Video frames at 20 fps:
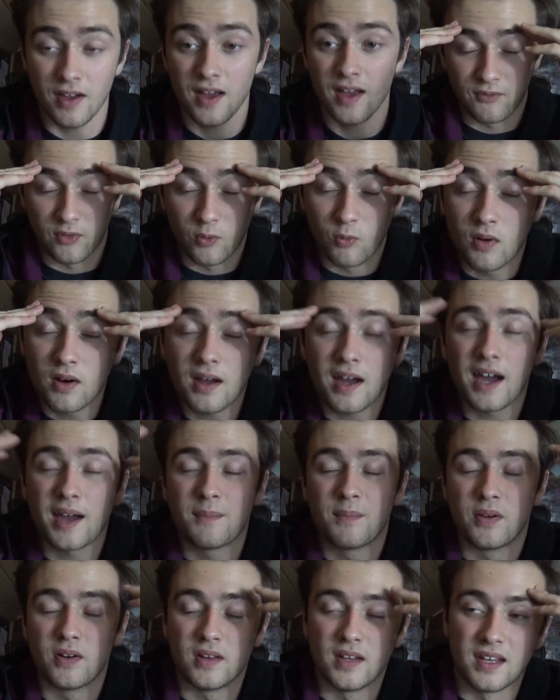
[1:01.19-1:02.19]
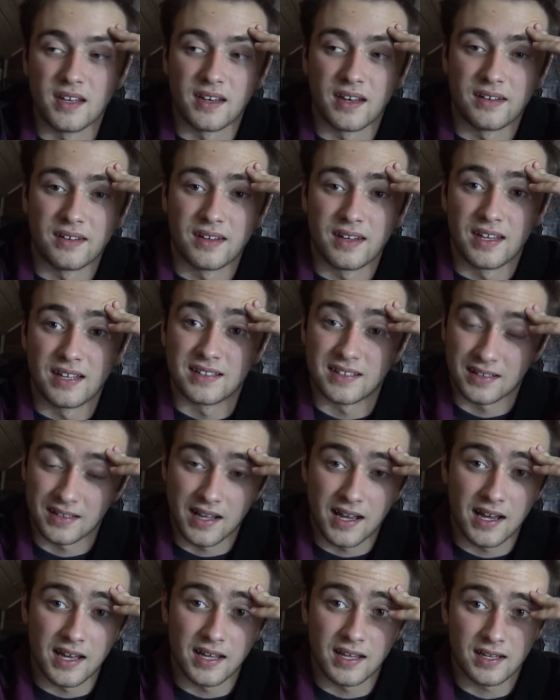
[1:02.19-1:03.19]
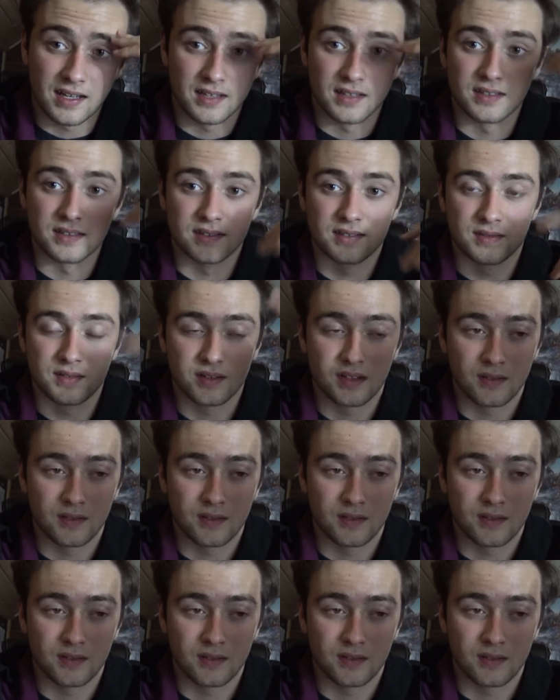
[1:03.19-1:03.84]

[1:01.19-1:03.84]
For what I put in, it's a lot because